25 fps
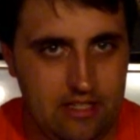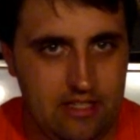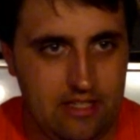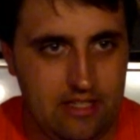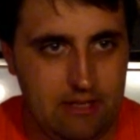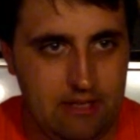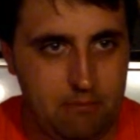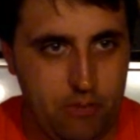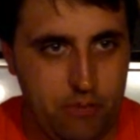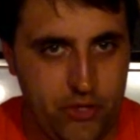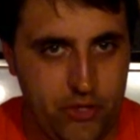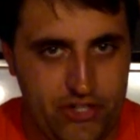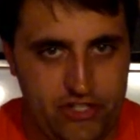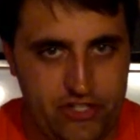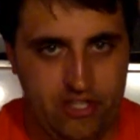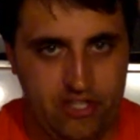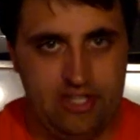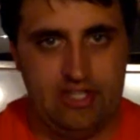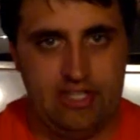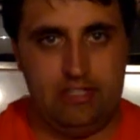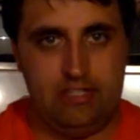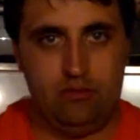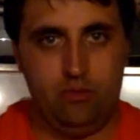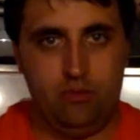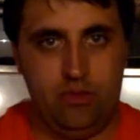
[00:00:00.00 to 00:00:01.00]
impression
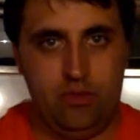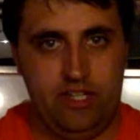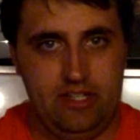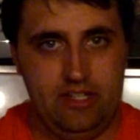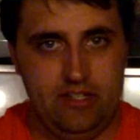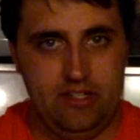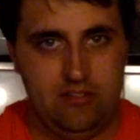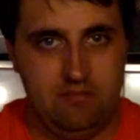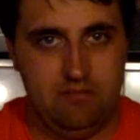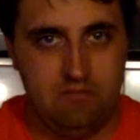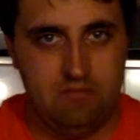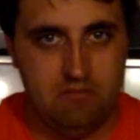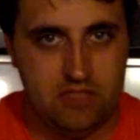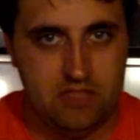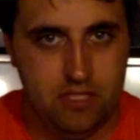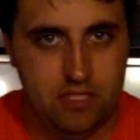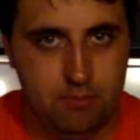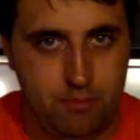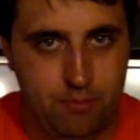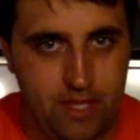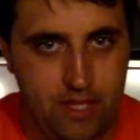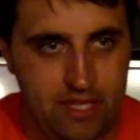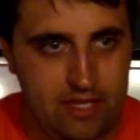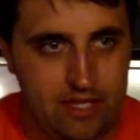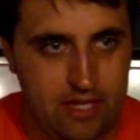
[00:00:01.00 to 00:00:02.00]
that we
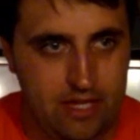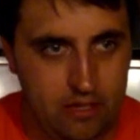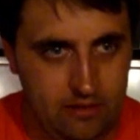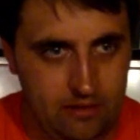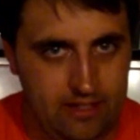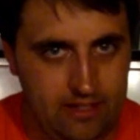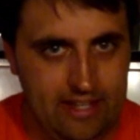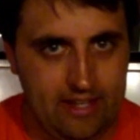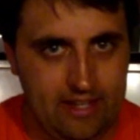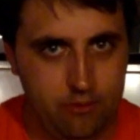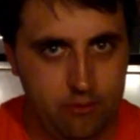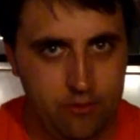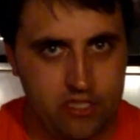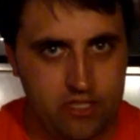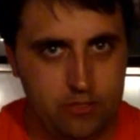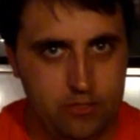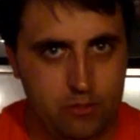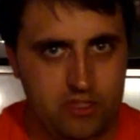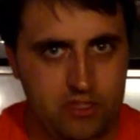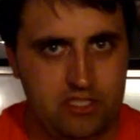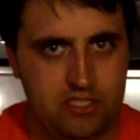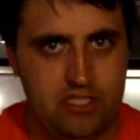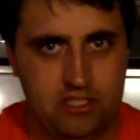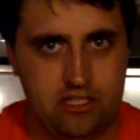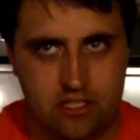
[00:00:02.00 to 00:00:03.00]
speak our language
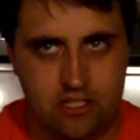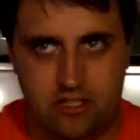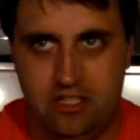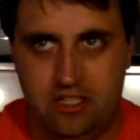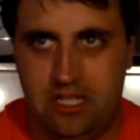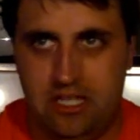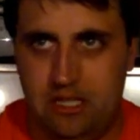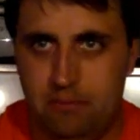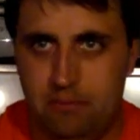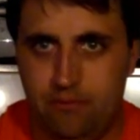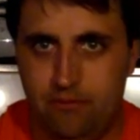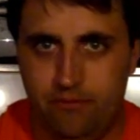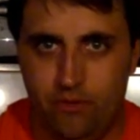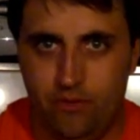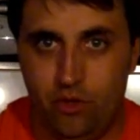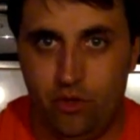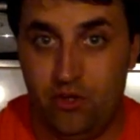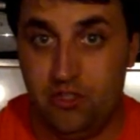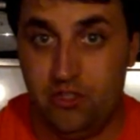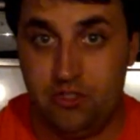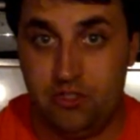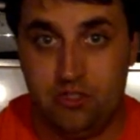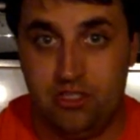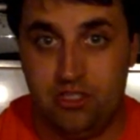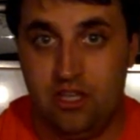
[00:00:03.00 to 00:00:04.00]
with such a deep
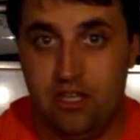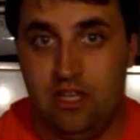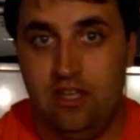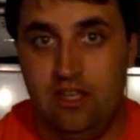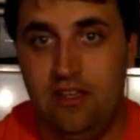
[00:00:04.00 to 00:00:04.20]
voice.